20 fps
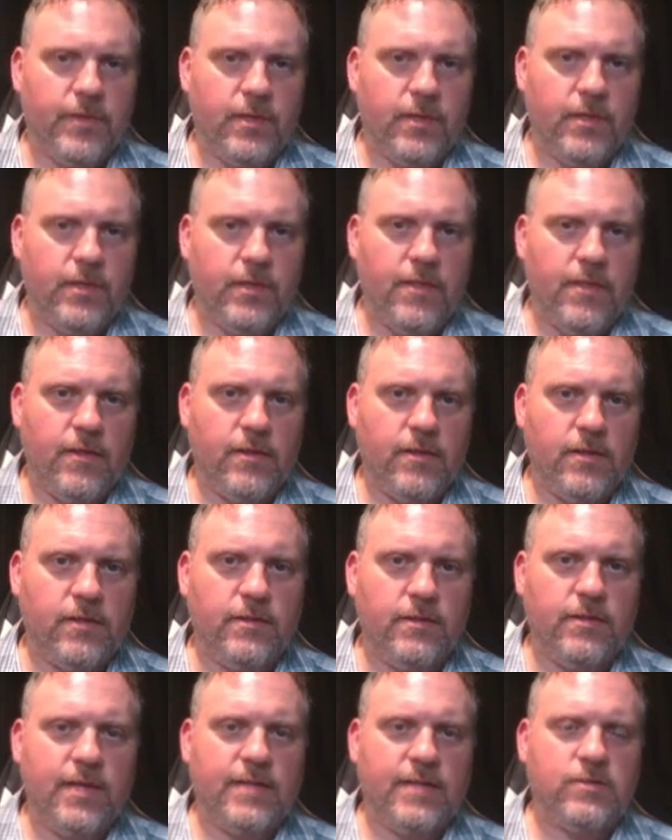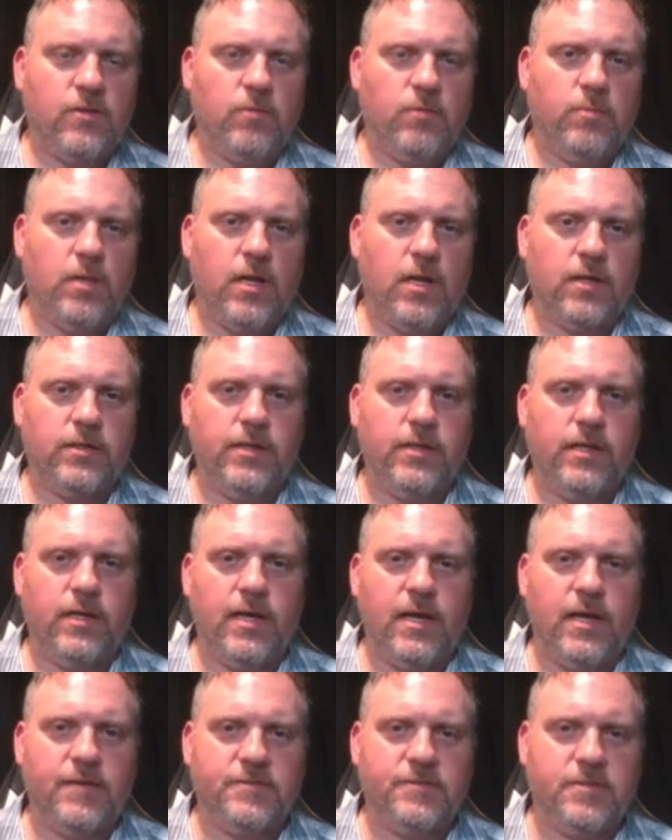that that's all blocked in, I
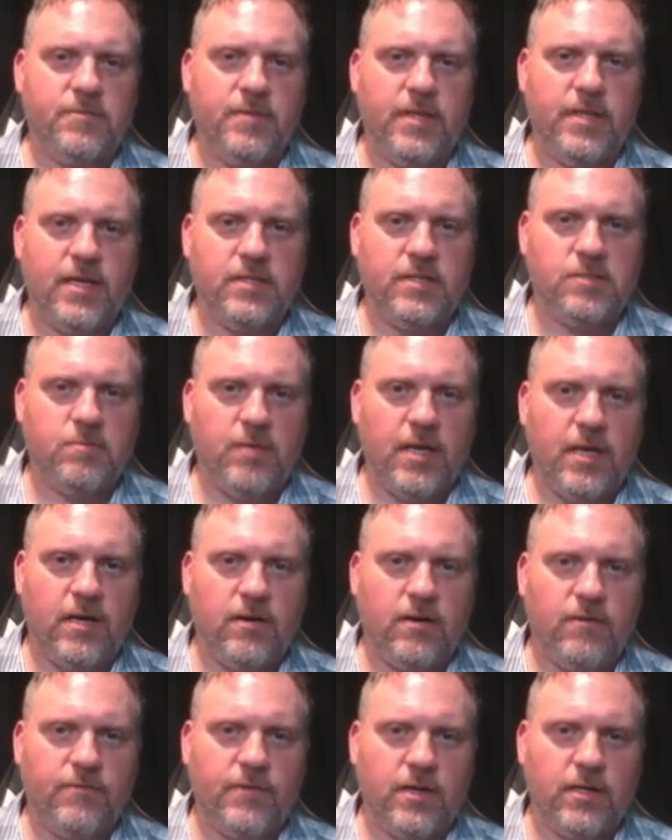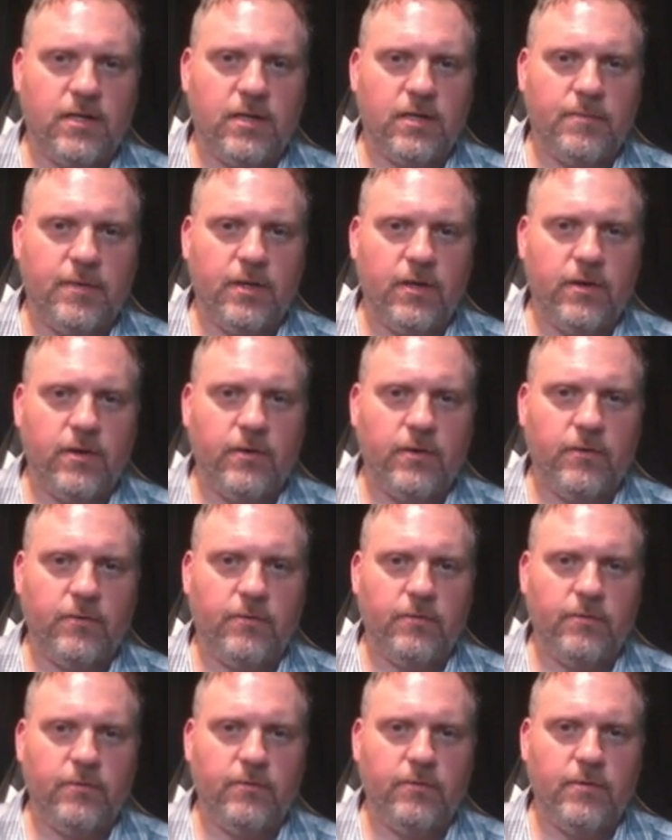have some of that splatter effect. I'm going to
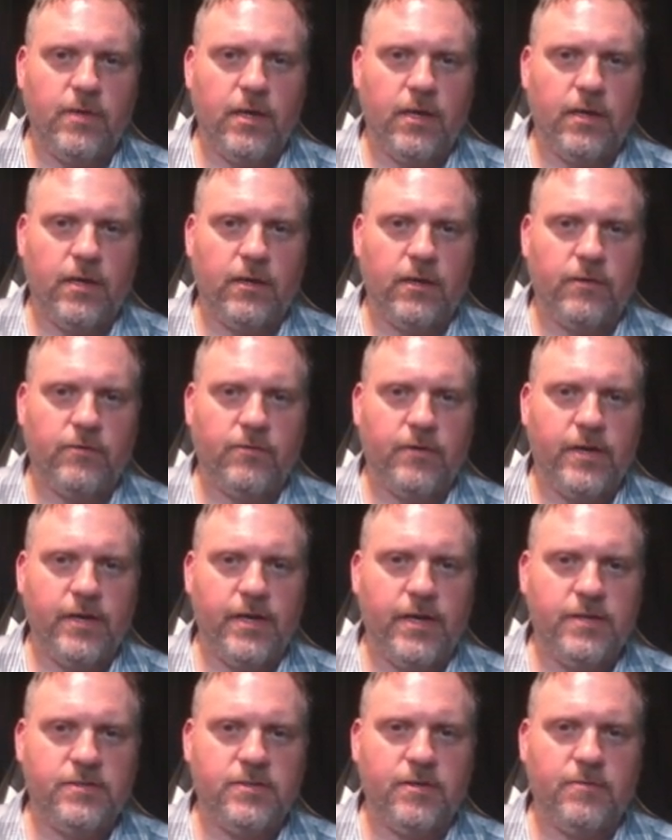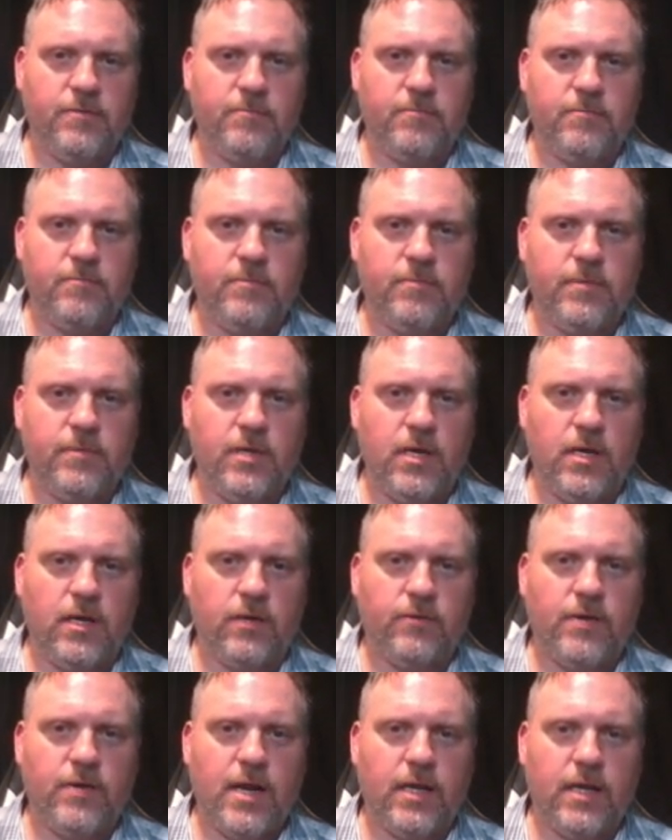go create some
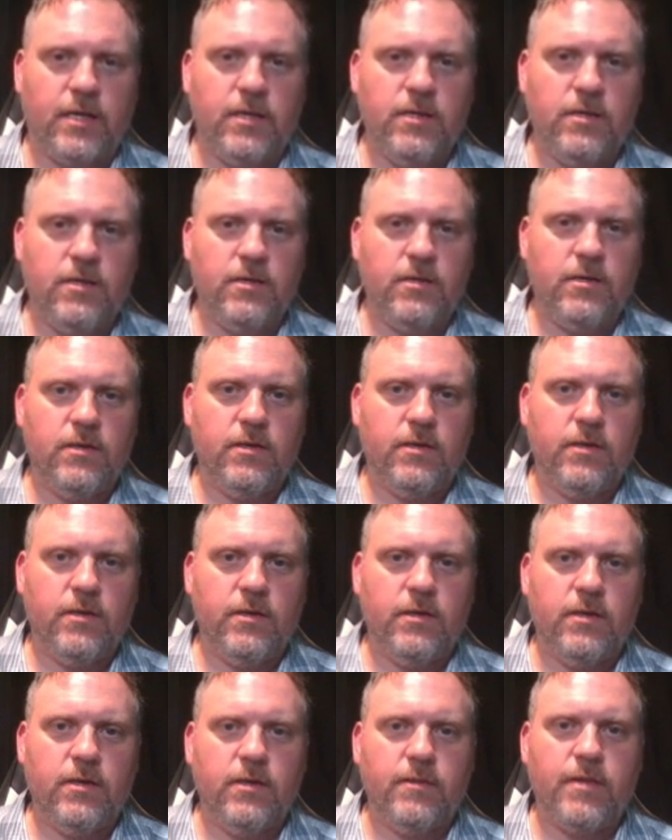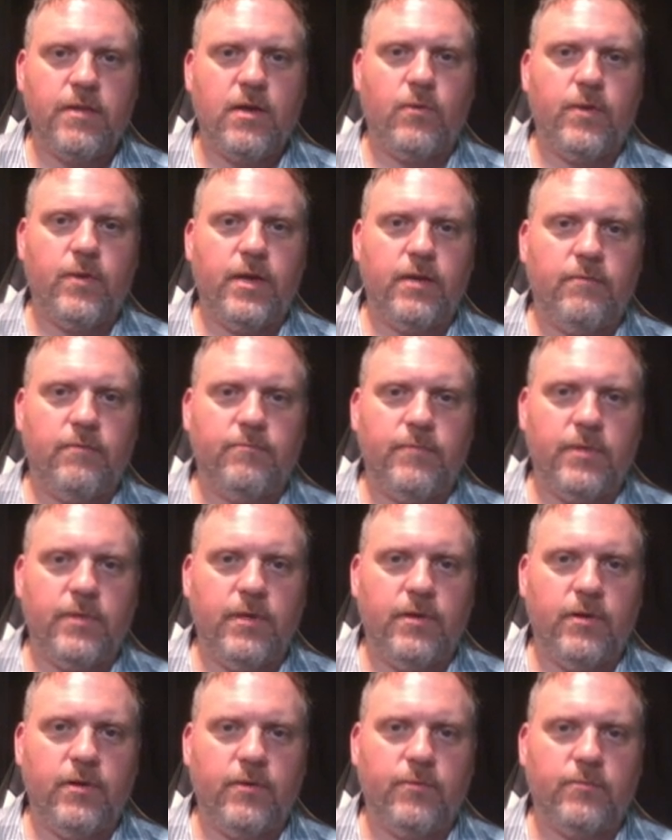cracking. That way,
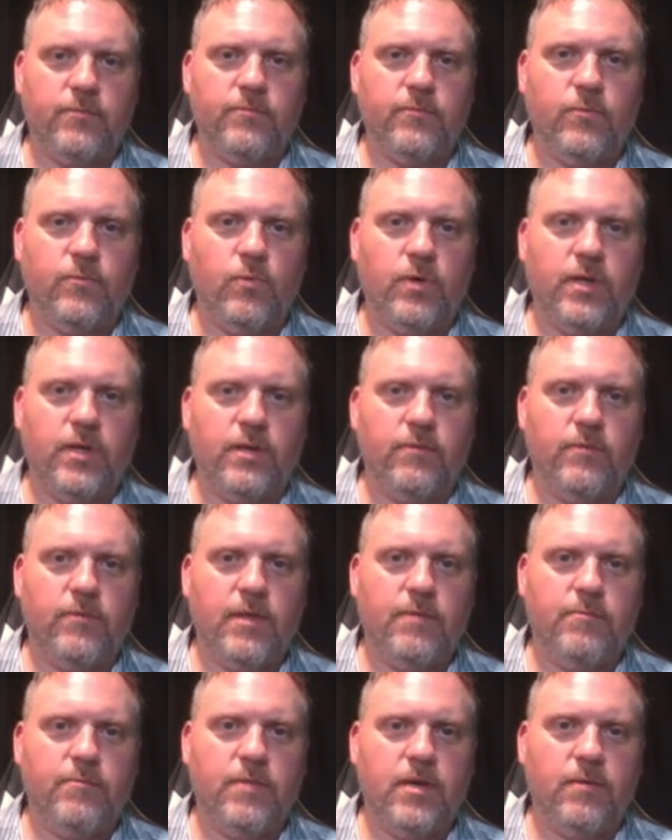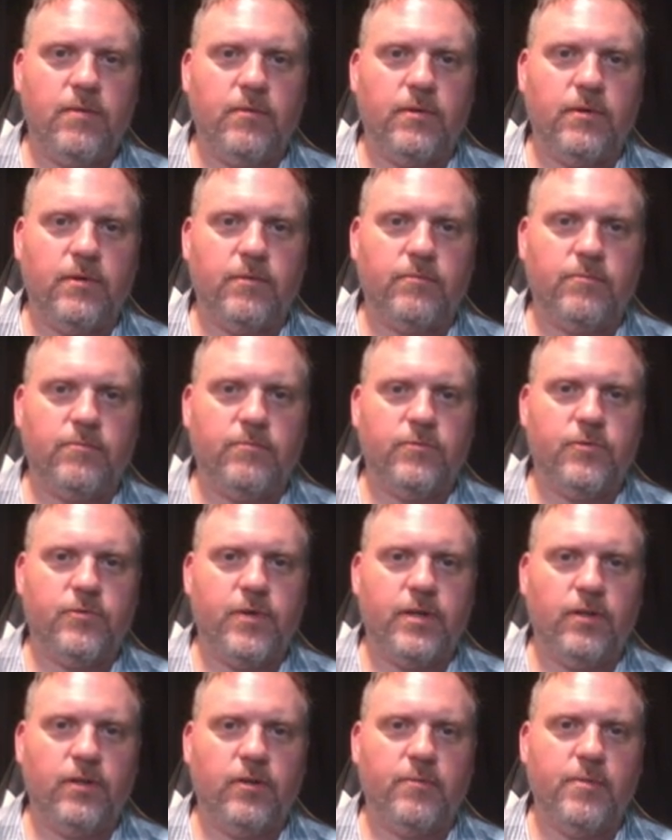you know, we'll be able to create
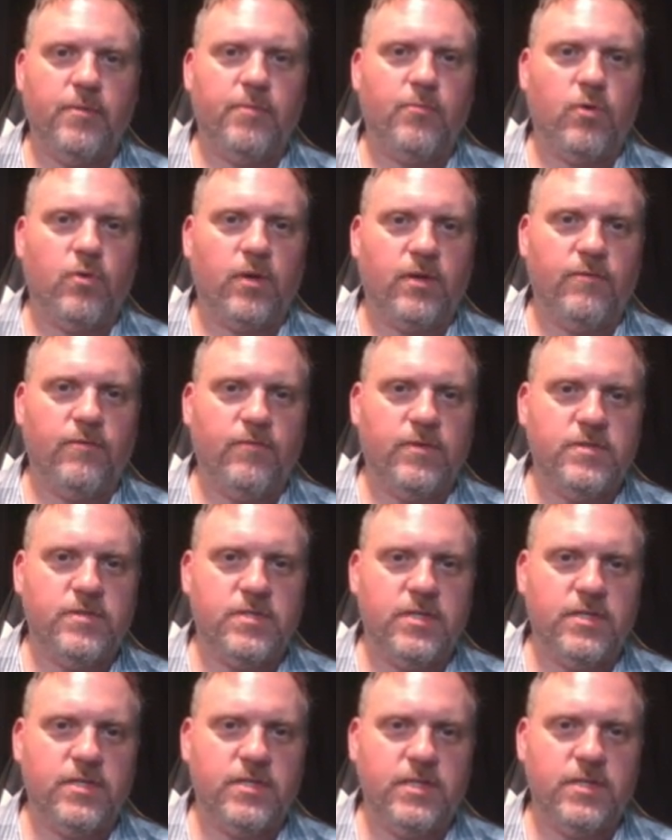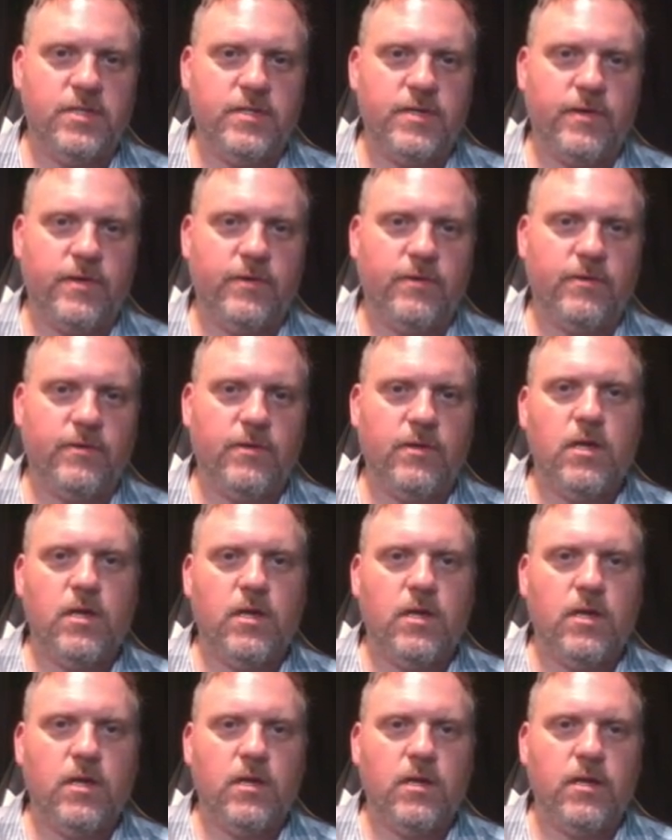a little bit more convincing detail
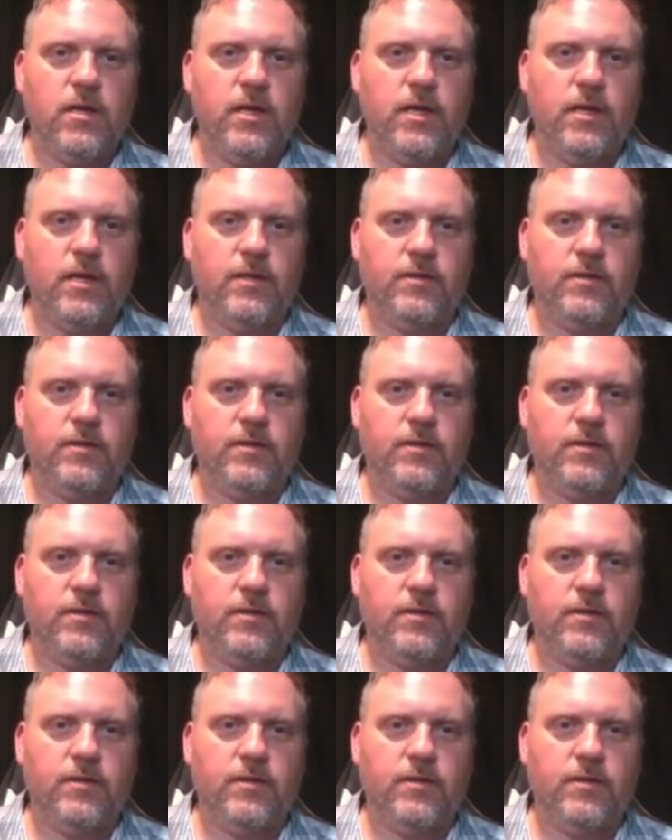and